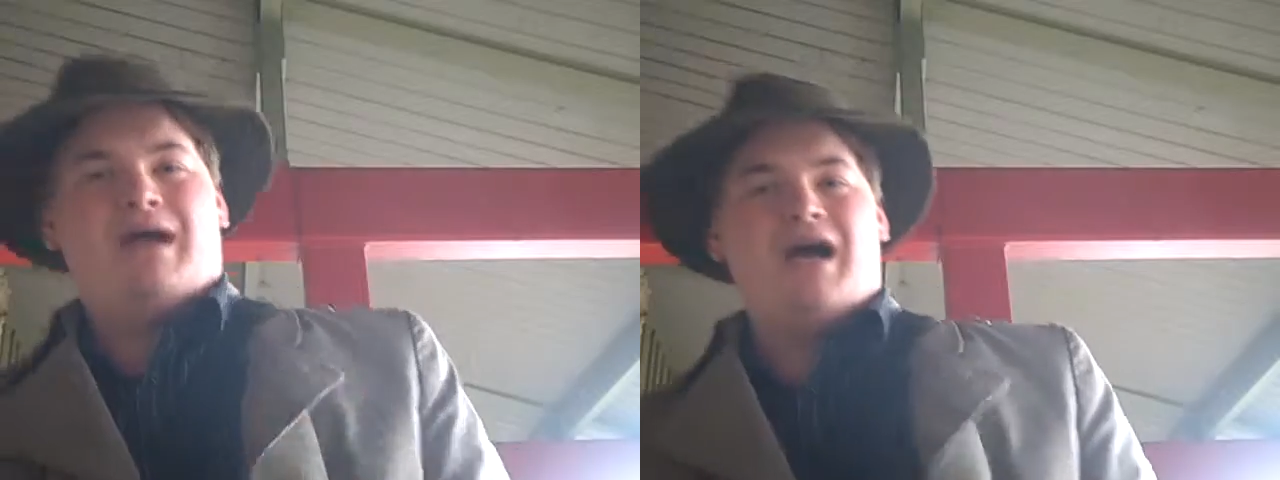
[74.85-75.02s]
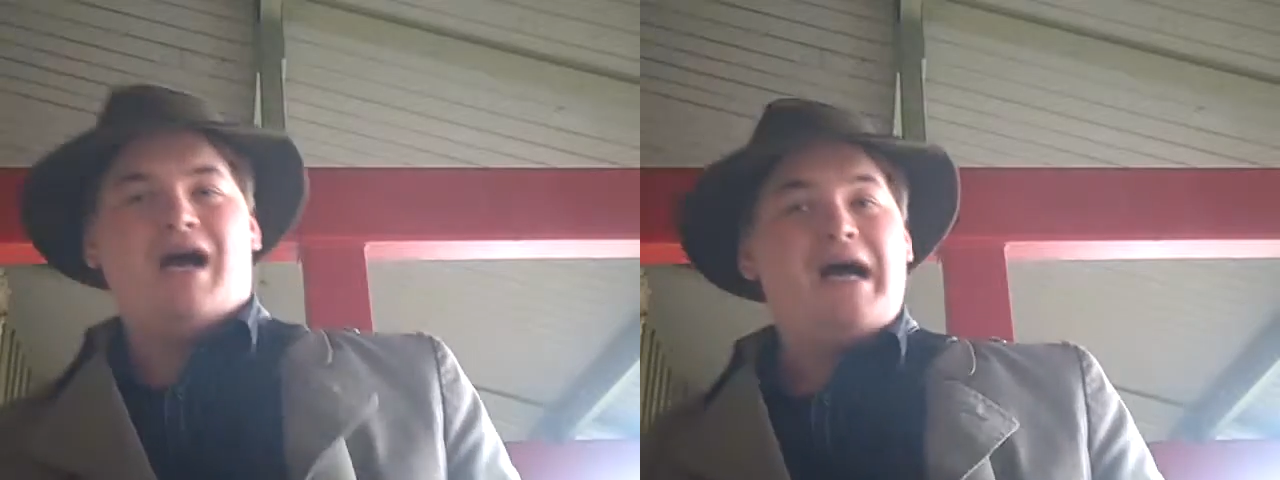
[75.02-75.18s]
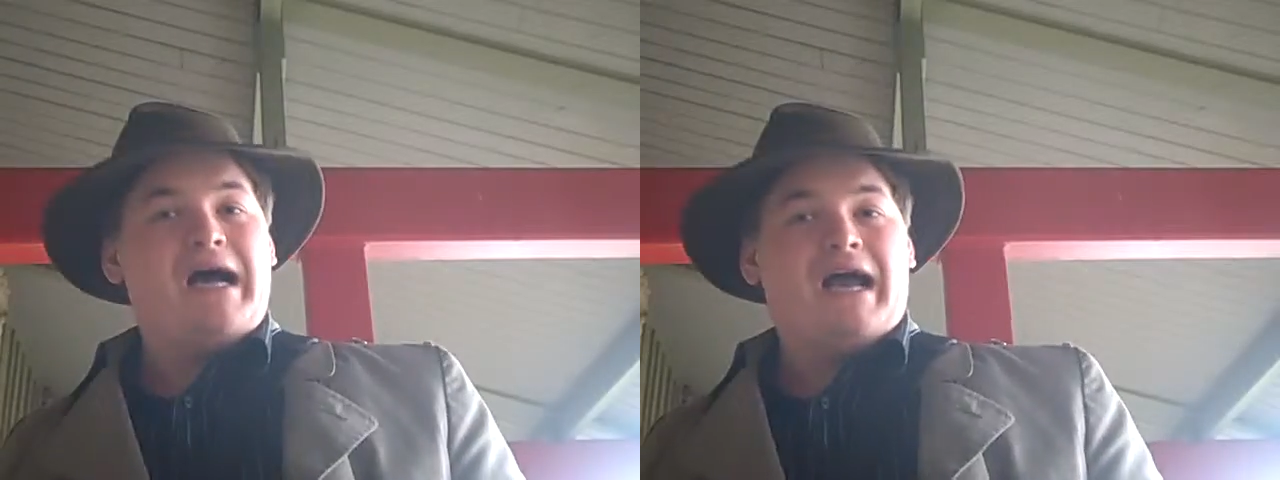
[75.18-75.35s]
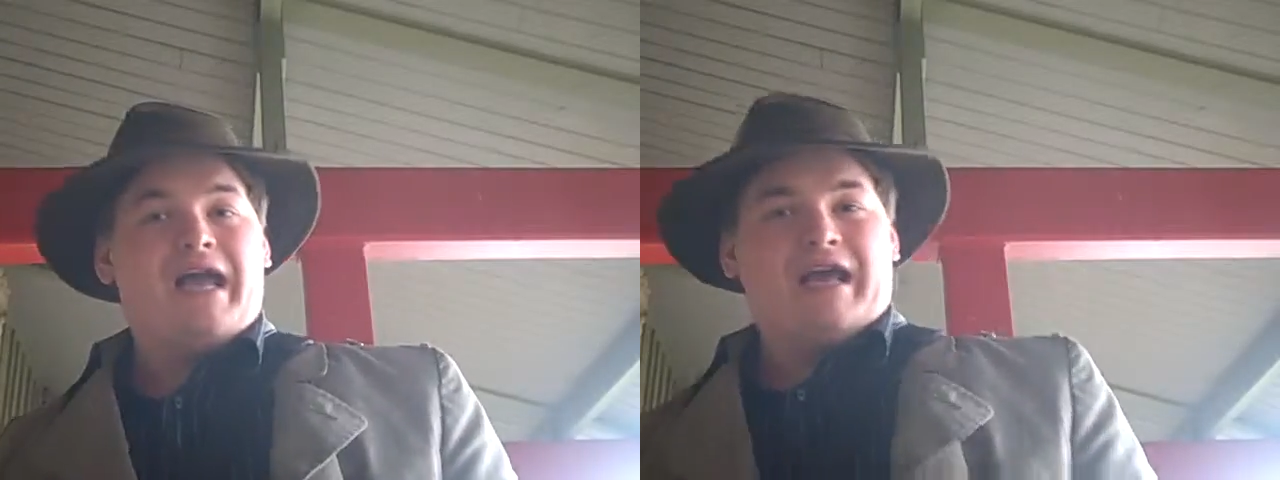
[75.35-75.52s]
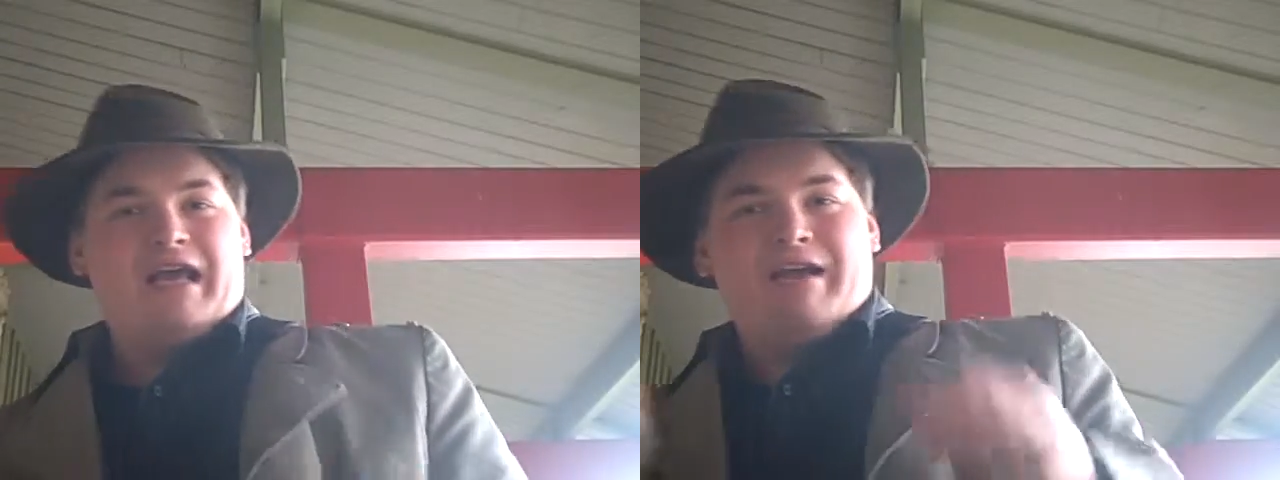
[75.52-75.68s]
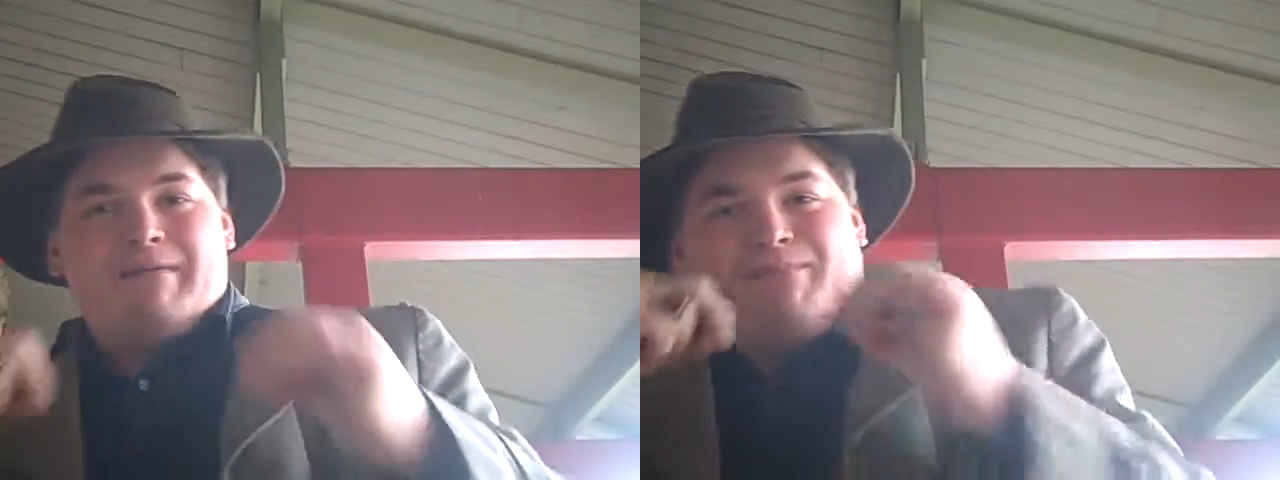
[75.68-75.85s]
I am